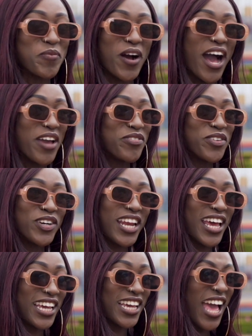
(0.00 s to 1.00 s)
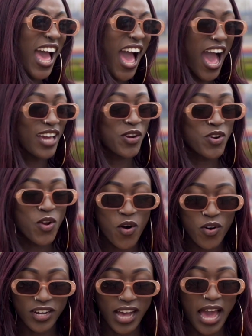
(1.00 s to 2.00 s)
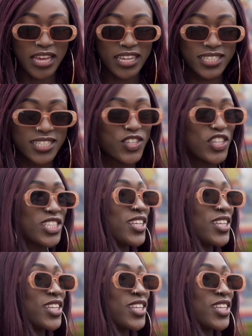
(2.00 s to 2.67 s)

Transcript: I feel like, I don't know, I, it's just